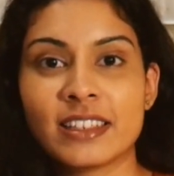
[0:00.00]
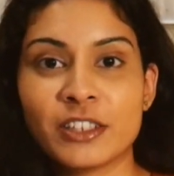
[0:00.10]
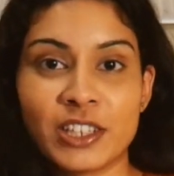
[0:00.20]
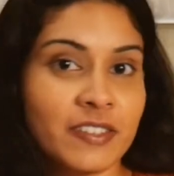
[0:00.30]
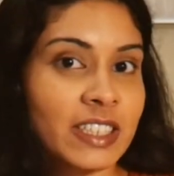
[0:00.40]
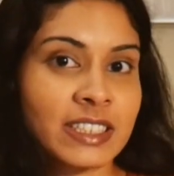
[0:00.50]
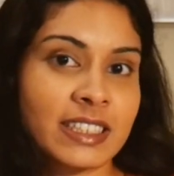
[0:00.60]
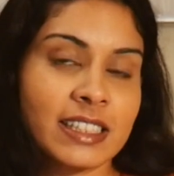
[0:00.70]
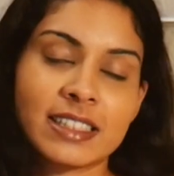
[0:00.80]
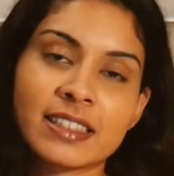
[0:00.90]

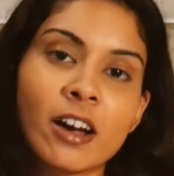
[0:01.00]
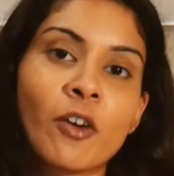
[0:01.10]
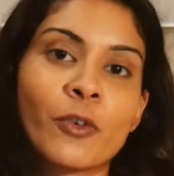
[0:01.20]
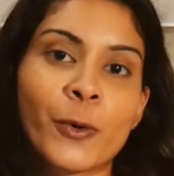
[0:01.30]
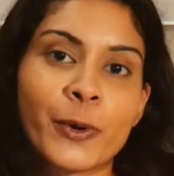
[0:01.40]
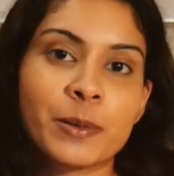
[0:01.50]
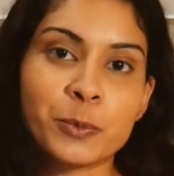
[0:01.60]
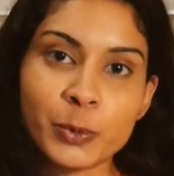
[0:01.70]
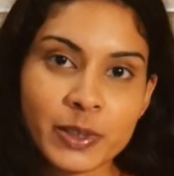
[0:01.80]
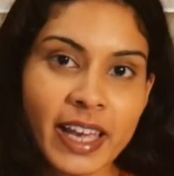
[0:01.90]
university itself or at
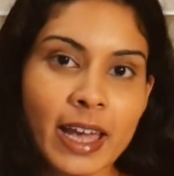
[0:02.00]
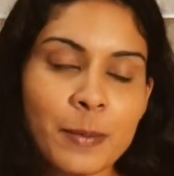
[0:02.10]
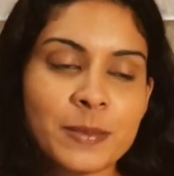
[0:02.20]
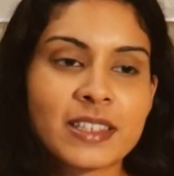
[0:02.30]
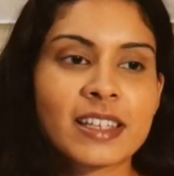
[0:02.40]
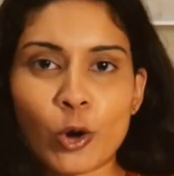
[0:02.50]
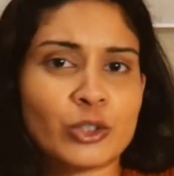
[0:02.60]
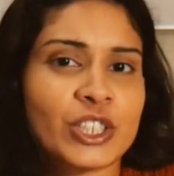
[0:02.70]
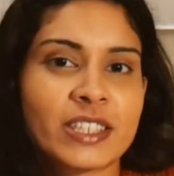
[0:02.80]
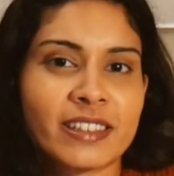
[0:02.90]
boot camps, or
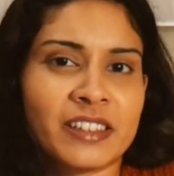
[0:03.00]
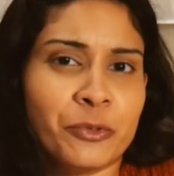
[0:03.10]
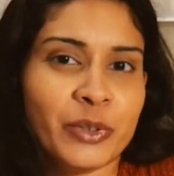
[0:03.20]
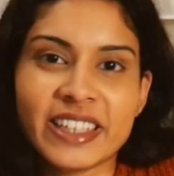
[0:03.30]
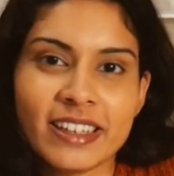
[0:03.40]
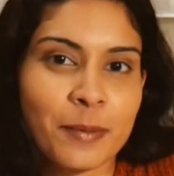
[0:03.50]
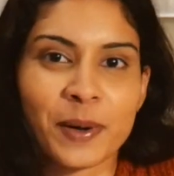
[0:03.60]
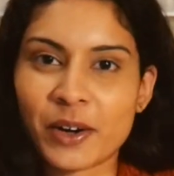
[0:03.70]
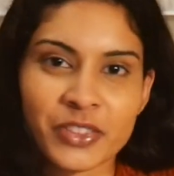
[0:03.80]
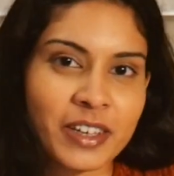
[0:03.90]
just read
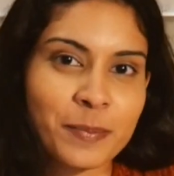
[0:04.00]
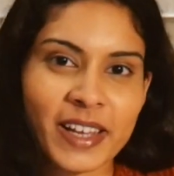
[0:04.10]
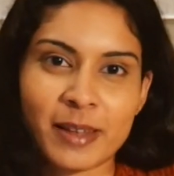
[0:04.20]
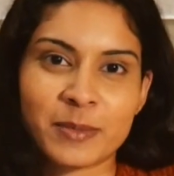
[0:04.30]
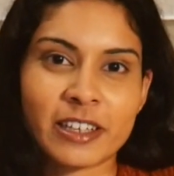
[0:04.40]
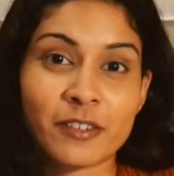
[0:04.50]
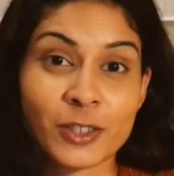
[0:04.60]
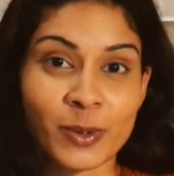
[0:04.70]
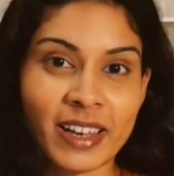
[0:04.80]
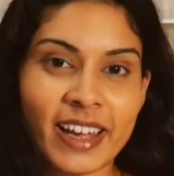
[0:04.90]
about it by themselves
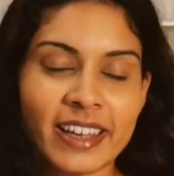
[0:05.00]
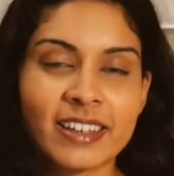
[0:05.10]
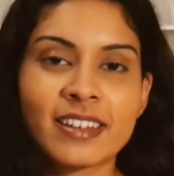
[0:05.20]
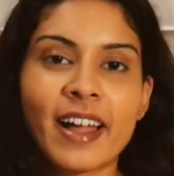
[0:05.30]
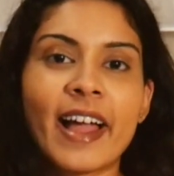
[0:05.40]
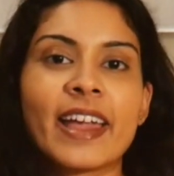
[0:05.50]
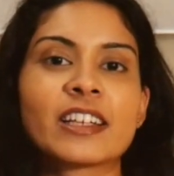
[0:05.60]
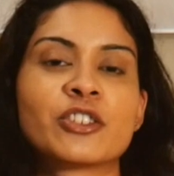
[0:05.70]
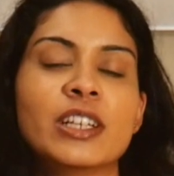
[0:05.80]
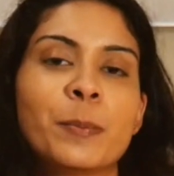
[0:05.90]
online, I
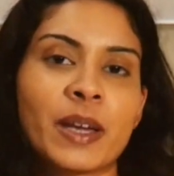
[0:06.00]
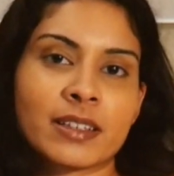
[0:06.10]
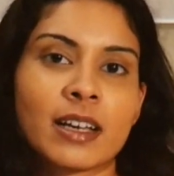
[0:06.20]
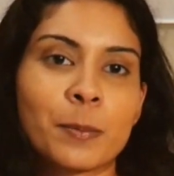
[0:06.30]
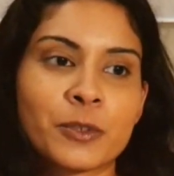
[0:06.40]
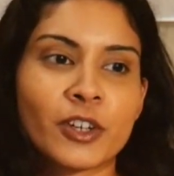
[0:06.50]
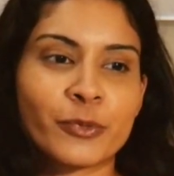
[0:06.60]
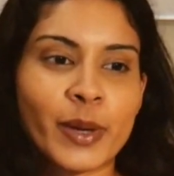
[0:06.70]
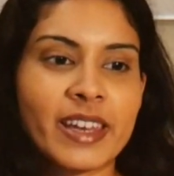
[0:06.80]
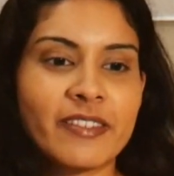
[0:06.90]
actually picked up
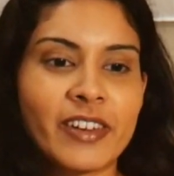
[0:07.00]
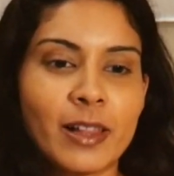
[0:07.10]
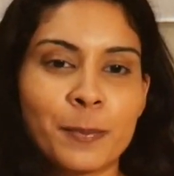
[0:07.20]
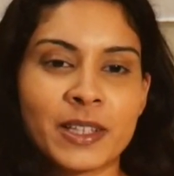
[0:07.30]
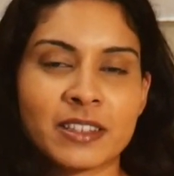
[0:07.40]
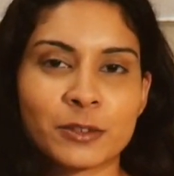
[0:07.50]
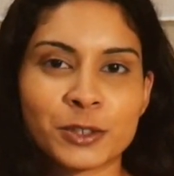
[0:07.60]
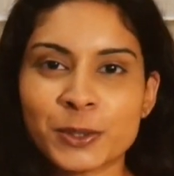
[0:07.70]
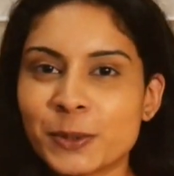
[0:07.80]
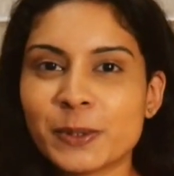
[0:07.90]
software developmental
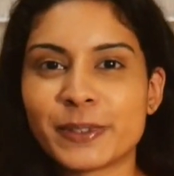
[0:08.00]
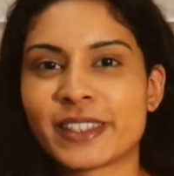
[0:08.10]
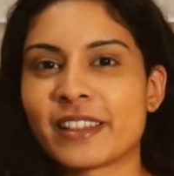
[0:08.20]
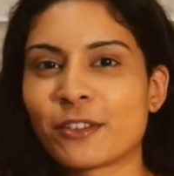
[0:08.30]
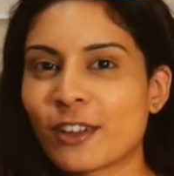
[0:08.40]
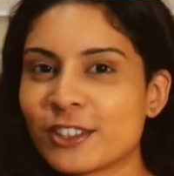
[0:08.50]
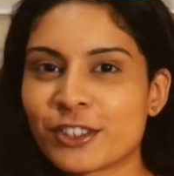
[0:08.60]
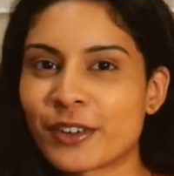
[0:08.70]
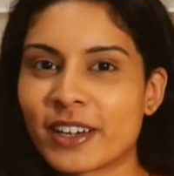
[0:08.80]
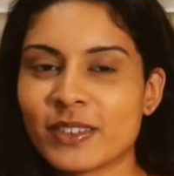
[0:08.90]
tools and knowledge
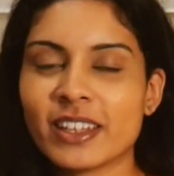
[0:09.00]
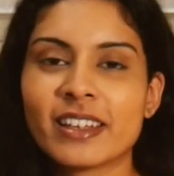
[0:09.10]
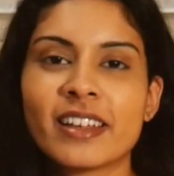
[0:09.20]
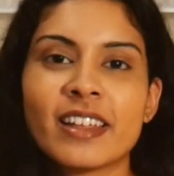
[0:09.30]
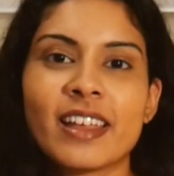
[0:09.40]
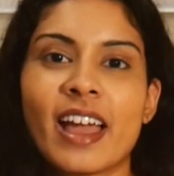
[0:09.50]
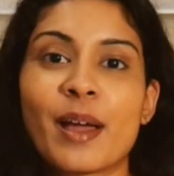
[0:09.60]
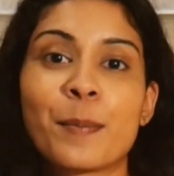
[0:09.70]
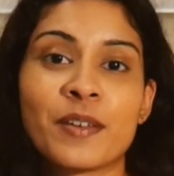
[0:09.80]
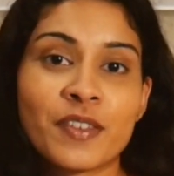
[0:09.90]
around it at
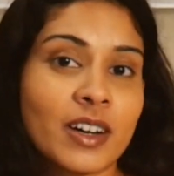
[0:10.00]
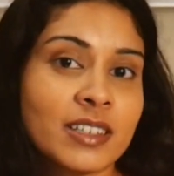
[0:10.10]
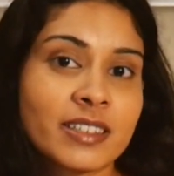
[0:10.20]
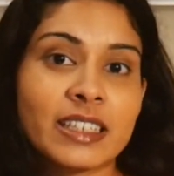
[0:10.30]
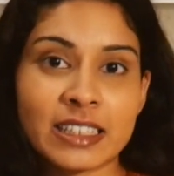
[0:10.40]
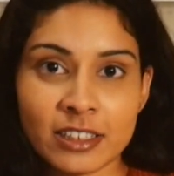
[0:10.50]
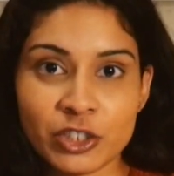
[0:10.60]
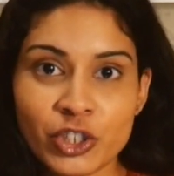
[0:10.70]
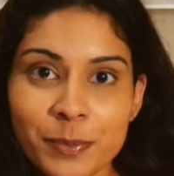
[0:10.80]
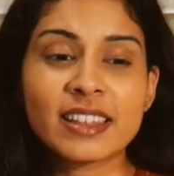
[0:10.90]
my first
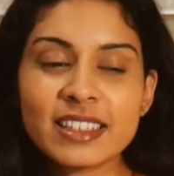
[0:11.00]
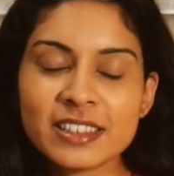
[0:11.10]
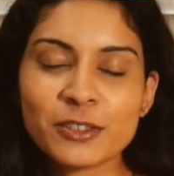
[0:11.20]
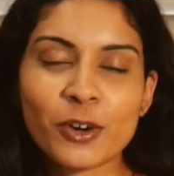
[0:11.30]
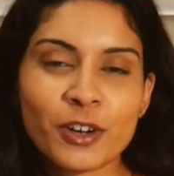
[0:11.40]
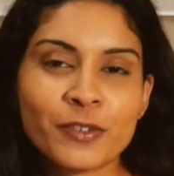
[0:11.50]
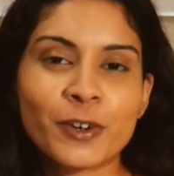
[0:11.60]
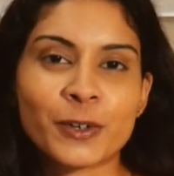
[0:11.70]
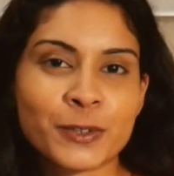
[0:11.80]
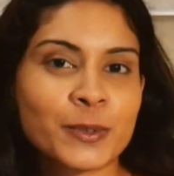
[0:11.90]
internship. This sort of
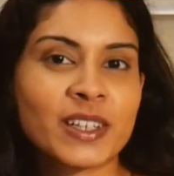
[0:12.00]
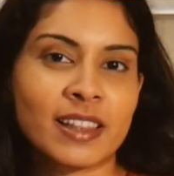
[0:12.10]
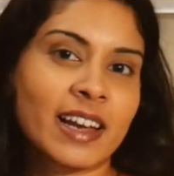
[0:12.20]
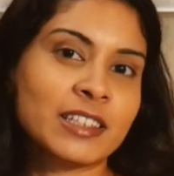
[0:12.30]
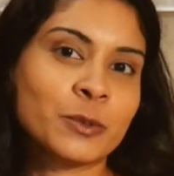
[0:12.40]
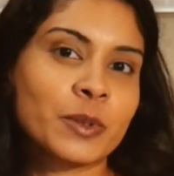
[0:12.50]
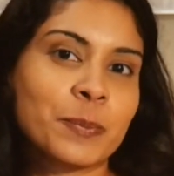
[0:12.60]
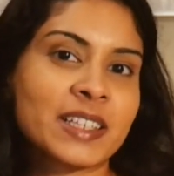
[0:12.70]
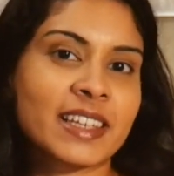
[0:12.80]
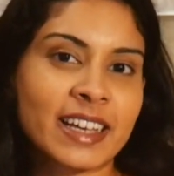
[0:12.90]
also aligns with
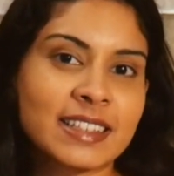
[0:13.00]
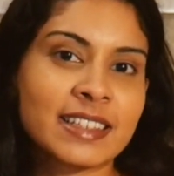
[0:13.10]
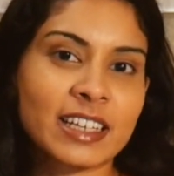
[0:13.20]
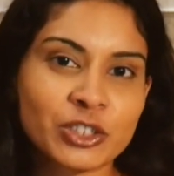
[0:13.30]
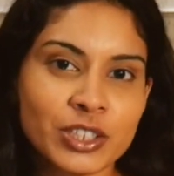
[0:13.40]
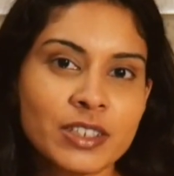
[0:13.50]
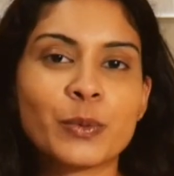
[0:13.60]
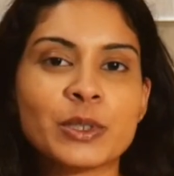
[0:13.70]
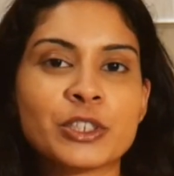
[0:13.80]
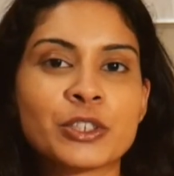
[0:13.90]
my second section,
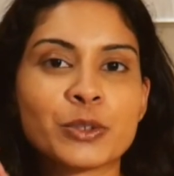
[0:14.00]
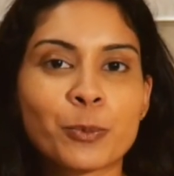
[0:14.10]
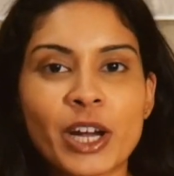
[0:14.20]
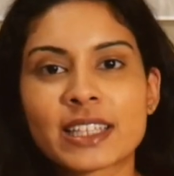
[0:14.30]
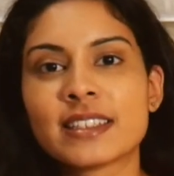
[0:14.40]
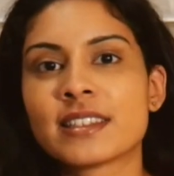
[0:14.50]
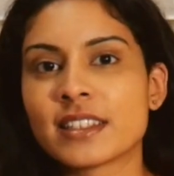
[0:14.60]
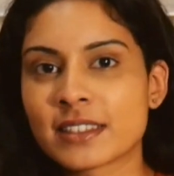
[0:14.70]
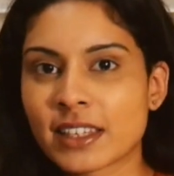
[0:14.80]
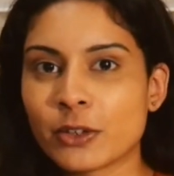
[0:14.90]
which is to practice the
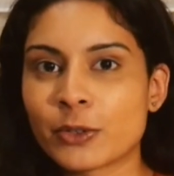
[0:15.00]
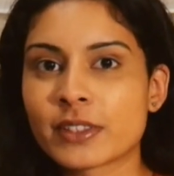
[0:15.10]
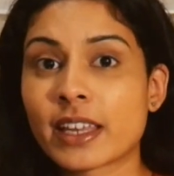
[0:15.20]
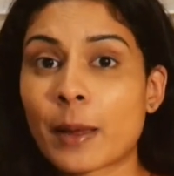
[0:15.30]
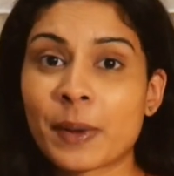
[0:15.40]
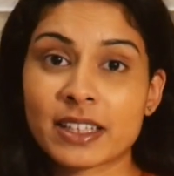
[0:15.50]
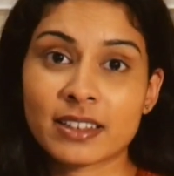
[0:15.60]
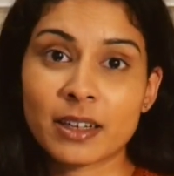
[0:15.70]
skills that I picked